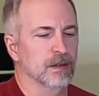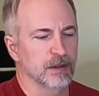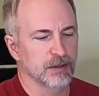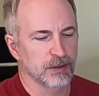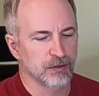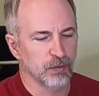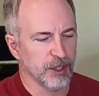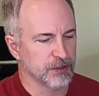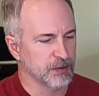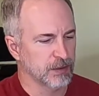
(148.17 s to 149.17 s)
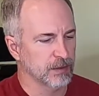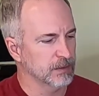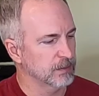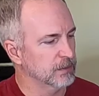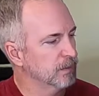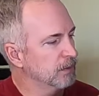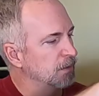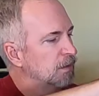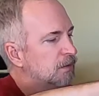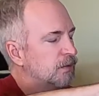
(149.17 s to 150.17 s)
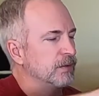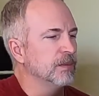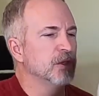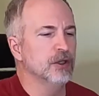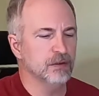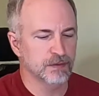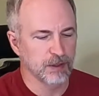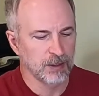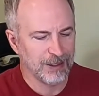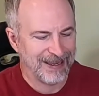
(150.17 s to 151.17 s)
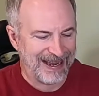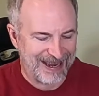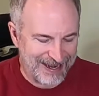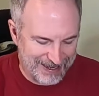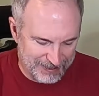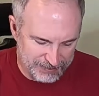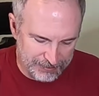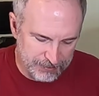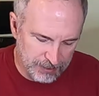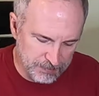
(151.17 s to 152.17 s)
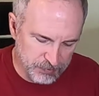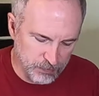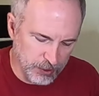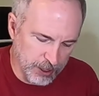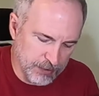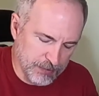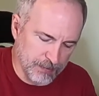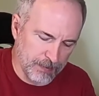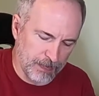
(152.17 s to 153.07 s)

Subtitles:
is a twist to remove, and it comes with